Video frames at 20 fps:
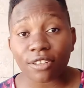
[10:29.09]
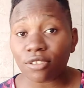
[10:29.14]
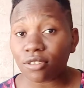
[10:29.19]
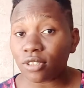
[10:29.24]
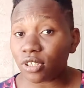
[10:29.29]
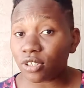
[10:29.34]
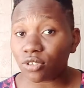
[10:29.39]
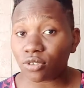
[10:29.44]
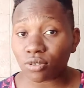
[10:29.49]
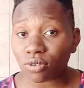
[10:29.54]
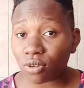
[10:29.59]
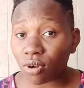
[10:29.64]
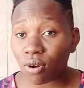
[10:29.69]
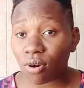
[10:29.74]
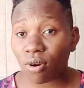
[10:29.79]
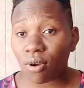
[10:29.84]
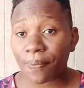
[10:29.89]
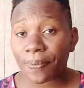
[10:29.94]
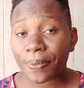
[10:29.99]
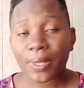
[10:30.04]
You need to
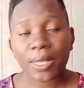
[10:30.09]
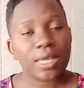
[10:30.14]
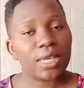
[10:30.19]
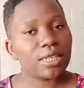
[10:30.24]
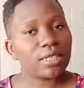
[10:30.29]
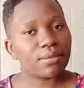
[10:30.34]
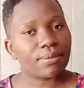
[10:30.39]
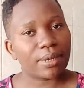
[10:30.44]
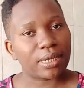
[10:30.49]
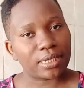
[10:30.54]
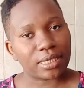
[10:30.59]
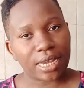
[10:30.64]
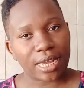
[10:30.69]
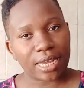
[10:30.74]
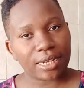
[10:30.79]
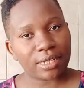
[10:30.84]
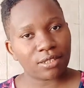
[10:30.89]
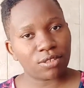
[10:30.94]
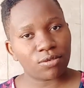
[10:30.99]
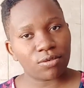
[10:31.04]
know is my
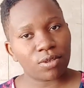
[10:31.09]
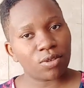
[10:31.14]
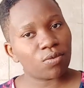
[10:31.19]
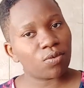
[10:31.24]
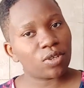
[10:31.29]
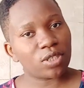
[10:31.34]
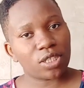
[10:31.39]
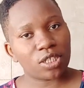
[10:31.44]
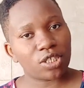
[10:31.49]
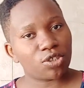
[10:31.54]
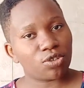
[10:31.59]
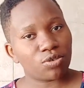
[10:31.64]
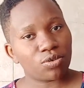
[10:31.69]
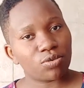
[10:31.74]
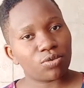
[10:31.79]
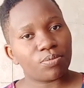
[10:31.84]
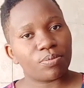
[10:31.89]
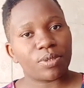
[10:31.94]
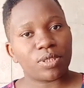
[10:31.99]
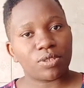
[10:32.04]
child doing what he
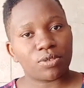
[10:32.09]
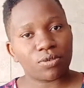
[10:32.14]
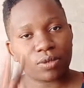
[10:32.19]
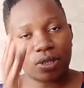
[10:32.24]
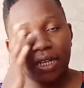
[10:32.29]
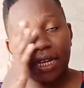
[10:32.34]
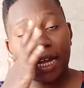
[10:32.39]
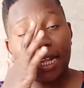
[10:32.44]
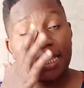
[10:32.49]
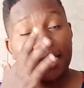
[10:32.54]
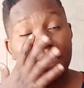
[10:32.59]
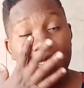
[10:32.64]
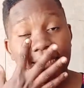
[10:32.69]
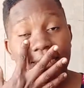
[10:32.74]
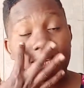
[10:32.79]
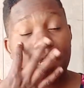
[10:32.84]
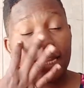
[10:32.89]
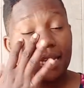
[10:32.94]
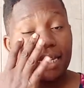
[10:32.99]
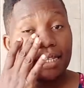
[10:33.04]
should be doing at this
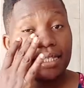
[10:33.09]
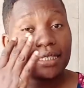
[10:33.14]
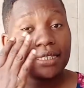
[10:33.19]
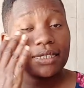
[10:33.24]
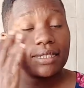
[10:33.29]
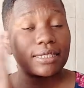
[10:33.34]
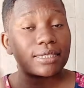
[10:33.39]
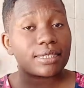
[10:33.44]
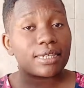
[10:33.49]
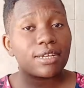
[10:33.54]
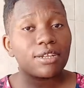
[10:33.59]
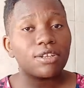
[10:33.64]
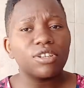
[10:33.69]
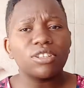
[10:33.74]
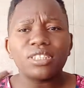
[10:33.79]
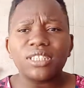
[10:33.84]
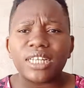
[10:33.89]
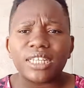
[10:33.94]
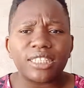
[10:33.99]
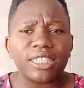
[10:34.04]
age?
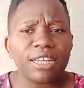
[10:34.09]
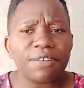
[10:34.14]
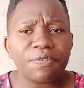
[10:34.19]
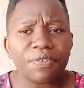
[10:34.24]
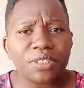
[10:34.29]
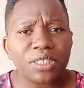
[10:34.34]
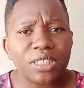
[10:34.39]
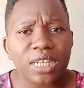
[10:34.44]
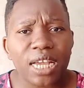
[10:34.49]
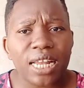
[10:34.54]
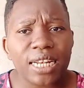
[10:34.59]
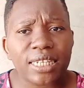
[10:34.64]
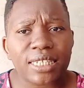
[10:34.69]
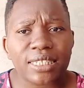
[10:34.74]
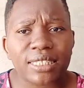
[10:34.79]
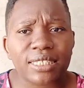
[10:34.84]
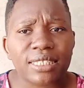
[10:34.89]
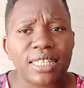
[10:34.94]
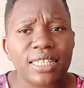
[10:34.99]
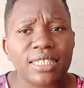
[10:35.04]
Not that every child
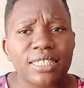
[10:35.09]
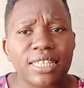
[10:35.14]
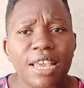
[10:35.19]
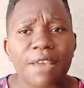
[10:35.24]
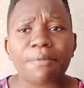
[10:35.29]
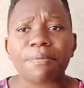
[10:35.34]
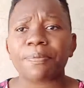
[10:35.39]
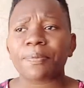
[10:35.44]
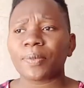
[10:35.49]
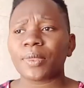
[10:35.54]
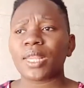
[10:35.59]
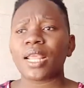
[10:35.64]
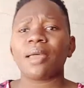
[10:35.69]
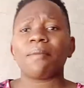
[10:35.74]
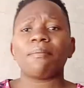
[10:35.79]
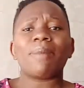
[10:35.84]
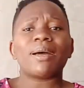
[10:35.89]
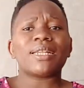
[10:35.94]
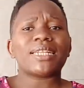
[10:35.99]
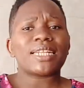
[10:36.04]
is the same,
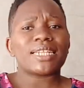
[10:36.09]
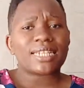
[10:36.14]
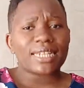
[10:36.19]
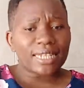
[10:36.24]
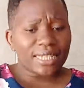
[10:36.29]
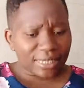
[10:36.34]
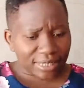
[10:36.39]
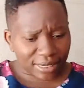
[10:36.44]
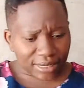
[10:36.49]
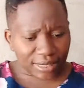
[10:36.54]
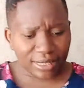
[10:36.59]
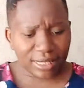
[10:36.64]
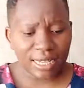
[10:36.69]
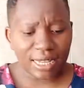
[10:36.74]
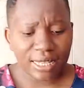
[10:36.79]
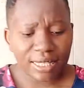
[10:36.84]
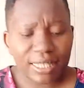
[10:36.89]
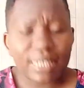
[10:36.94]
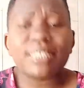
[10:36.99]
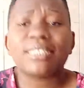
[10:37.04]
but at least
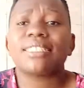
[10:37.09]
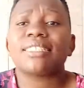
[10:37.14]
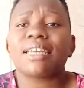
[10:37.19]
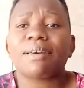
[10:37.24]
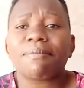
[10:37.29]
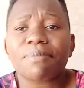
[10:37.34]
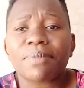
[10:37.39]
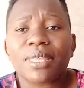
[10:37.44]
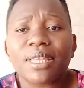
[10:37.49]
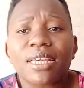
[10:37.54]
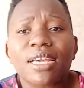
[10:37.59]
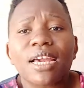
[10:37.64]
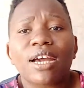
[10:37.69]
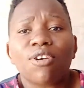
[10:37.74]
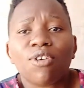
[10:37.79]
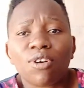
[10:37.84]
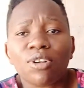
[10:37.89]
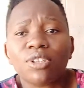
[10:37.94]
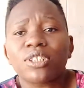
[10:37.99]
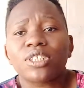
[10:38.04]
there's something
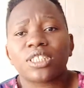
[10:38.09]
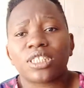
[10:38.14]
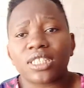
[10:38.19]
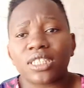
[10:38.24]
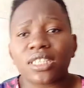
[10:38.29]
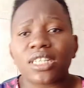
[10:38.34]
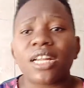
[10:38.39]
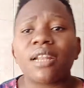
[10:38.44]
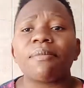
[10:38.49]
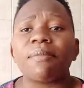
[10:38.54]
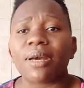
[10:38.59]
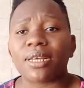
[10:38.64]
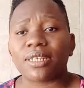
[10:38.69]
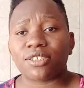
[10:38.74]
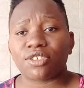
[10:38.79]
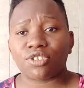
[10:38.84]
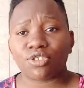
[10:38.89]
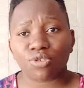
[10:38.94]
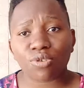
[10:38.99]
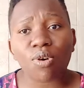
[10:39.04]
all children
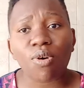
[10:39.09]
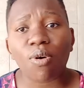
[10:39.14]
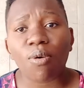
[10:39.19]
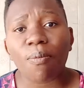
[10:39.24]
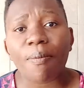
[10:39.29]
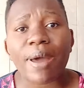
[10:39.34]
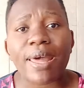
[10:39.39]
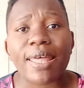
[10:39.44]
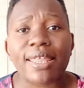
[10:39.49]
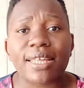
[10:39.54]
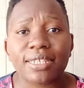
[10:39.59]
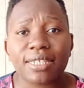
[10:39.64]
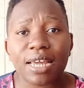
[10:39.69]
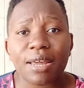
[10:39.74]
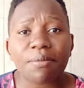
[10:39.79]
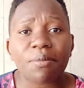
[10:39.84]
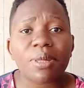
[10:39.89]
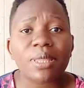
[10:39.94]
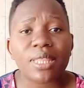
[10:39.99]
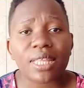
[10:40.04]
must show by the
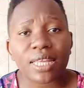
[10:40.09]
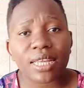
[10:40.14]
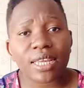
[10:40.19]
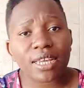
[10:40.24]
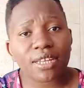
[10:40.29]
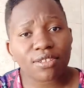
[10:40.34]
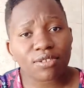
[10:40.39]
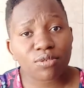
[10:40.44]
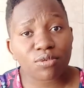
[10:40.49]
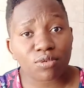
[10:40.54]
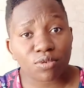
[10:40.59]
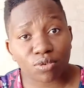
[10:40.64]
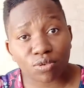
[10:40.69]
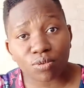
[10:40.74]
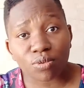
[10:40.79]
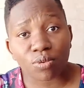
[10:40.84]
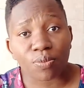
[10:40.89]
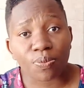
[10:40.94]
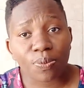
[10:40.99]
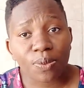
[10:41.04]
time when they get to
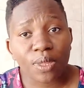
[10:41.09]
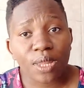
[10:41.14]
two.